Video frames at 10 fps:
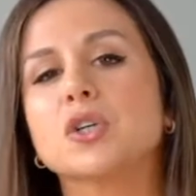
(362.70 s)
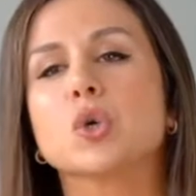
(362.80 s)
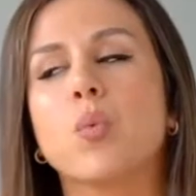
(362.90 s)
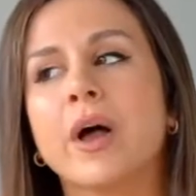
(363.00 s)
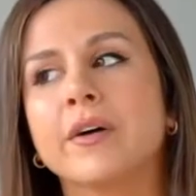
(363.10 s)

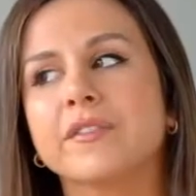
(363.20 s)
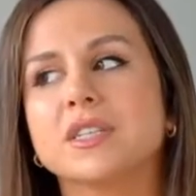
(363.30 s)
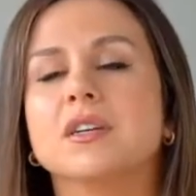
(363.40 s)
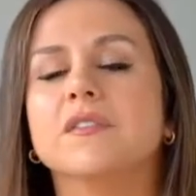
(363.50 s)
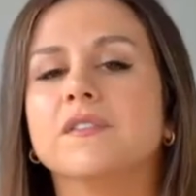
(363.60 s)
12
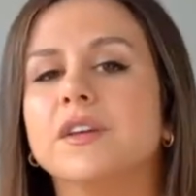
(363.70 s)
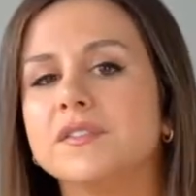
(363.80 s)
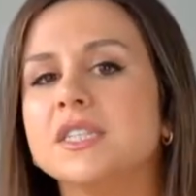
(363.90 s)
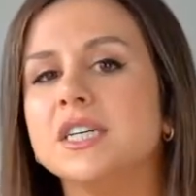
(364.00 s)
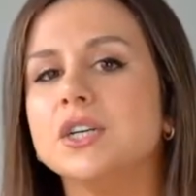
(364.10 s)
to
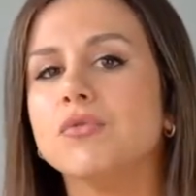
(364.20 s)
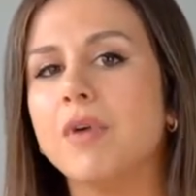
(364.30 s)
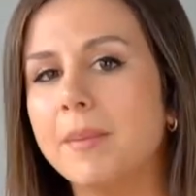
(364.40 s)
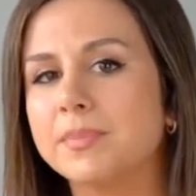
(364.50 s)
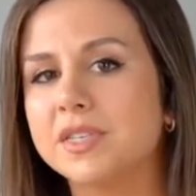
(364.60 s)
15
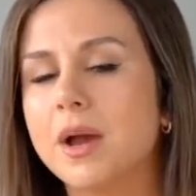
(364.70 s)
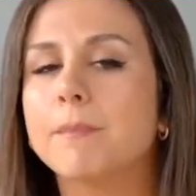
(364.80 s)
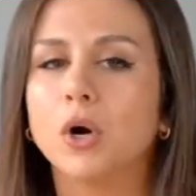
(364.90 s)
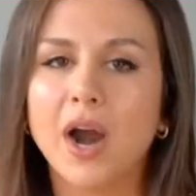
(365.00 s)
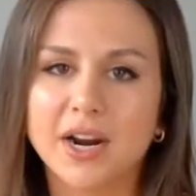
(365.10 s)
reps
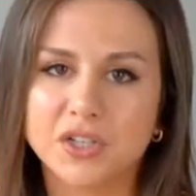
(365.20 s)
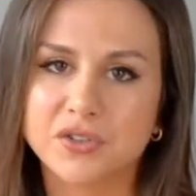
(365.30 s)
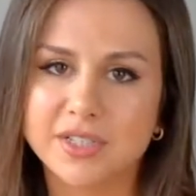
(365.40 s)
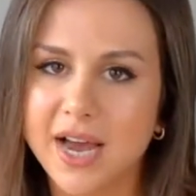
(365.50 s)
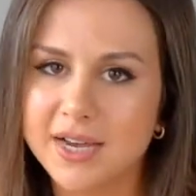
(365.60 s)
per
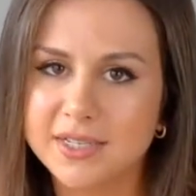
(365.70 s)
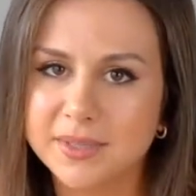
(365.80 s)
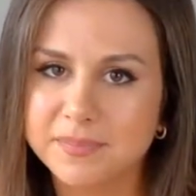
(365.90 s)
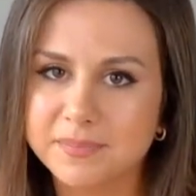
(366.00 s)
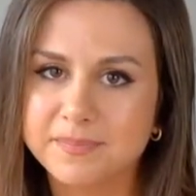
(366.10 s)
exercise.